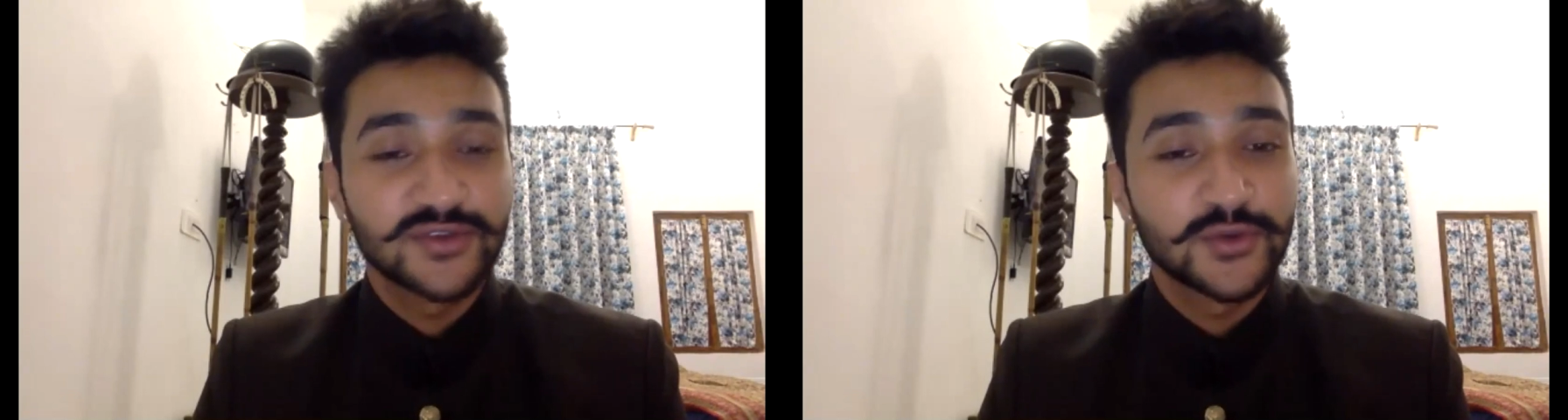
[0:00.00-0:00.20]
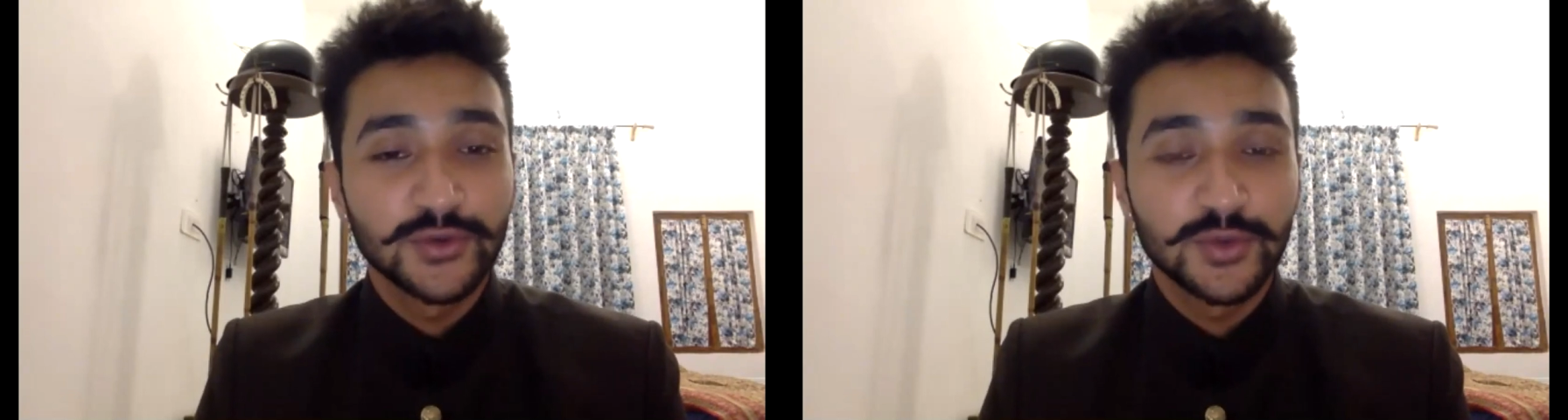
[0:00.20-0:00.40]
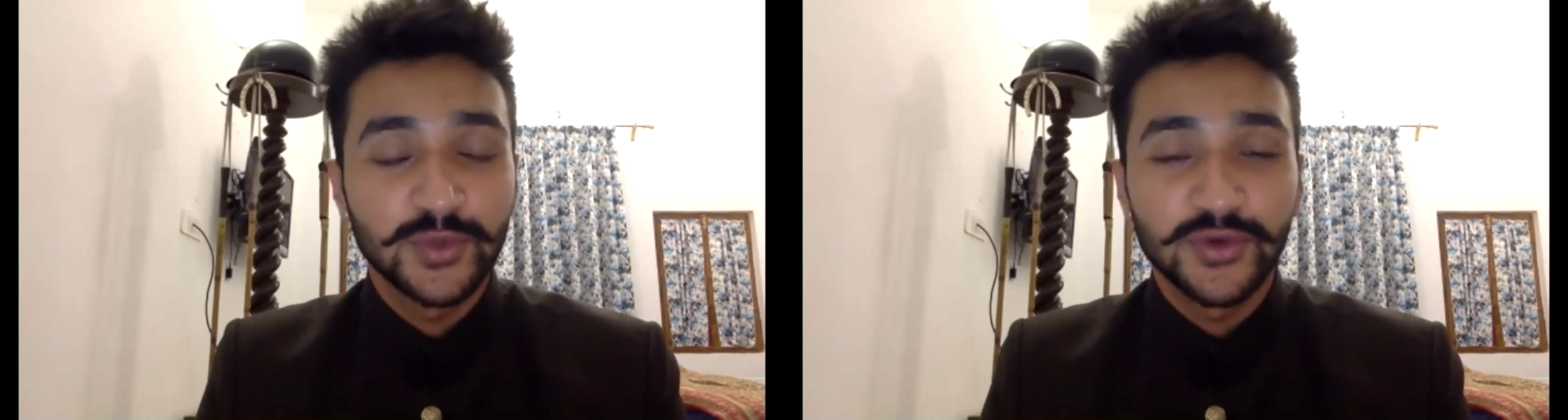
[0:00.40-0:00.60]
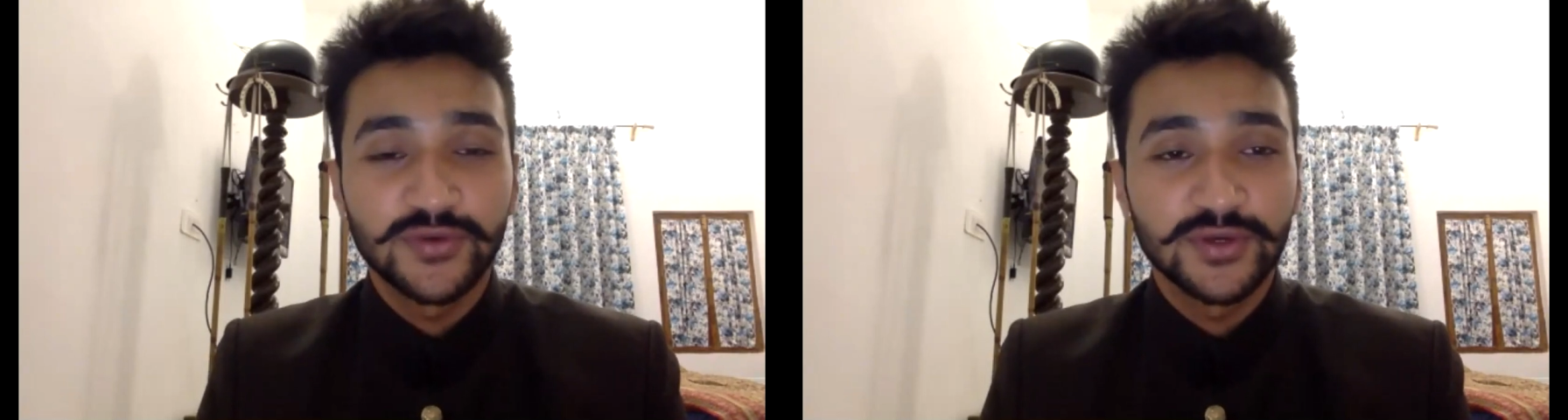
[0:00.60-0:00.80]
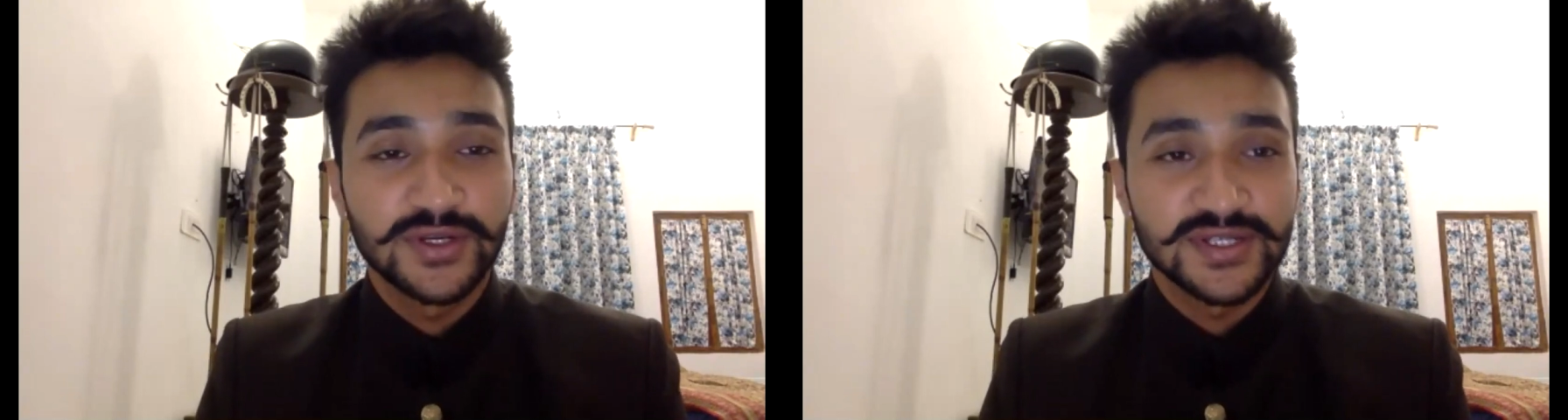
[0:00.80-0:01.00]
through the
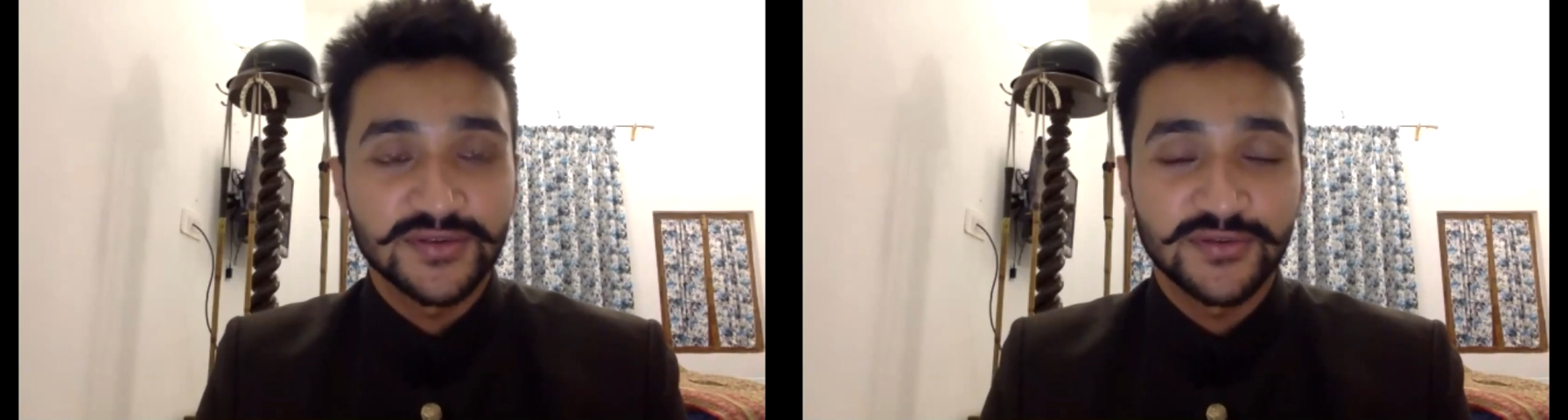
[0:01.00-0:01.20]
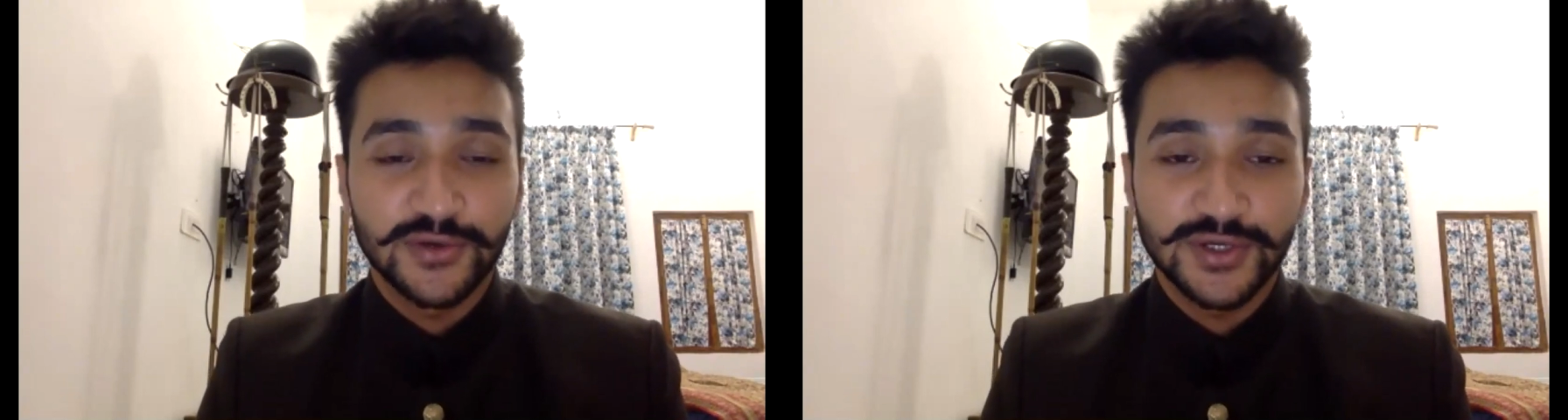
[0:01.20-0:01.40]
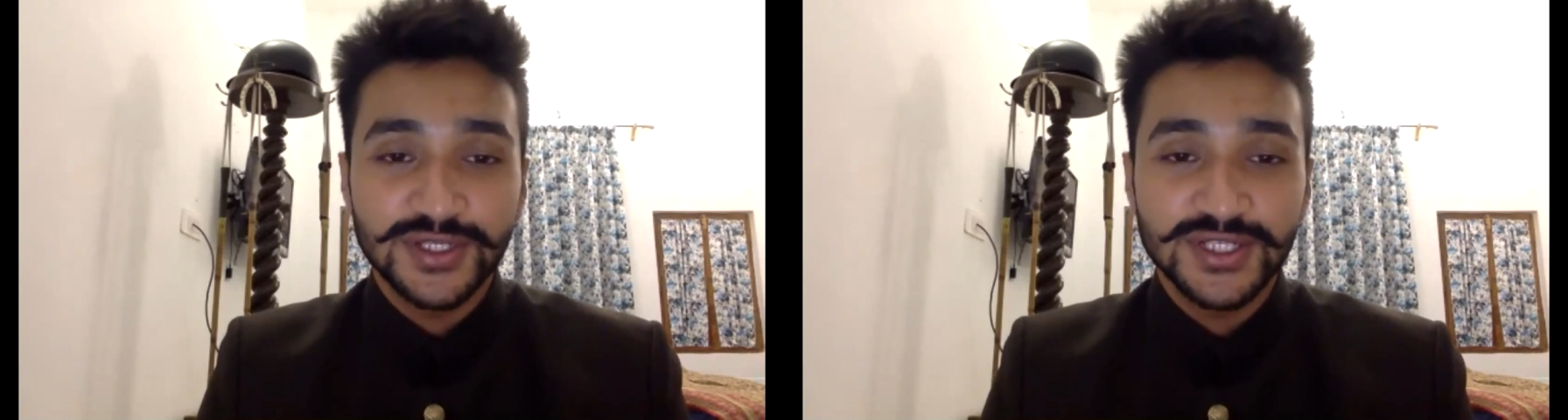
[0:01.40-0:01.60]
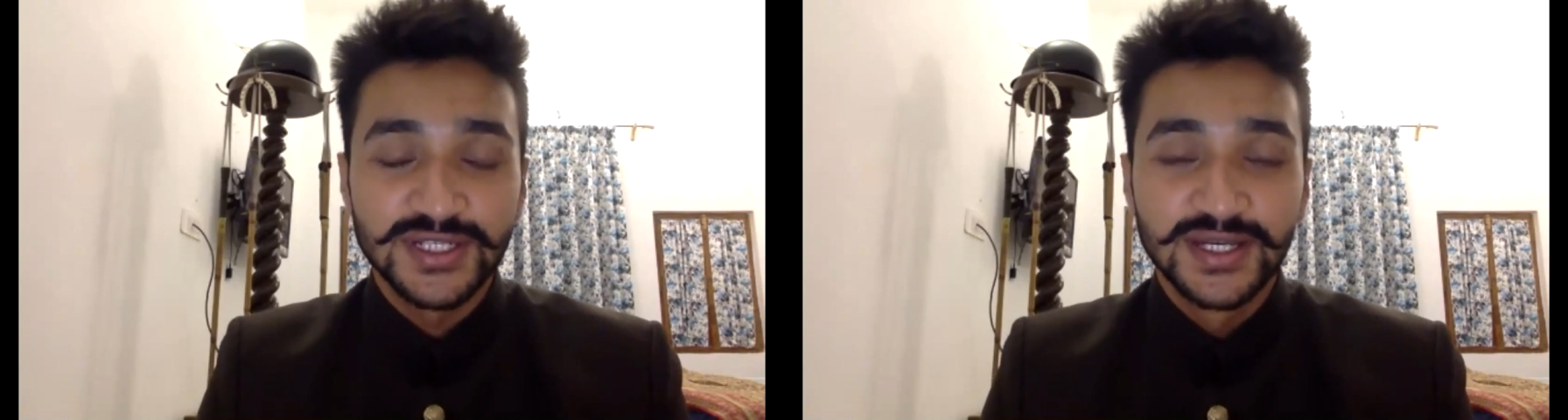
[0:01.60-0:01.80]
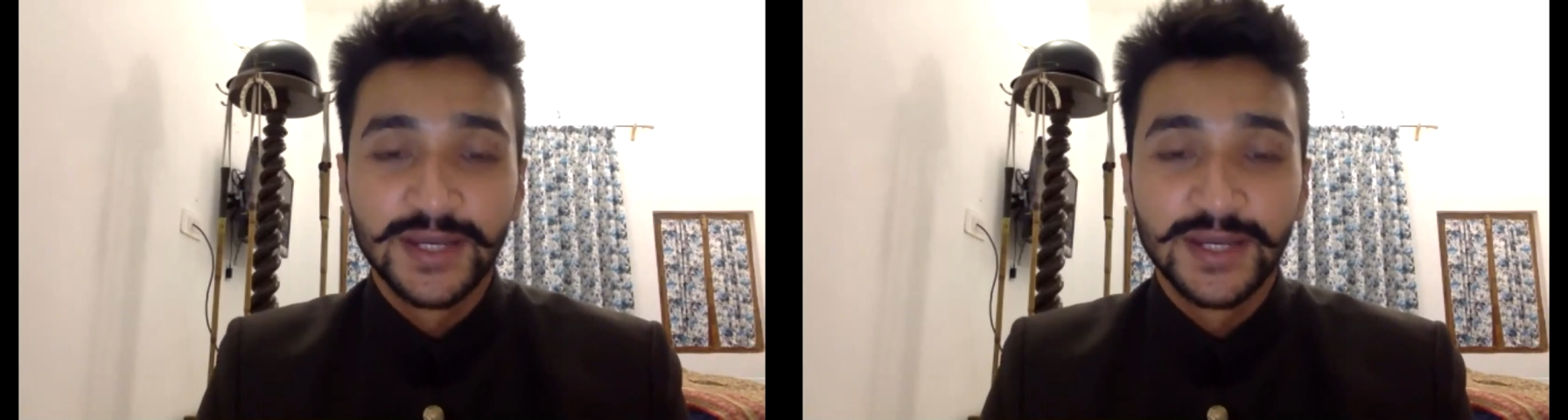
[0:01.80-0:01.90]
beautiful reserve forest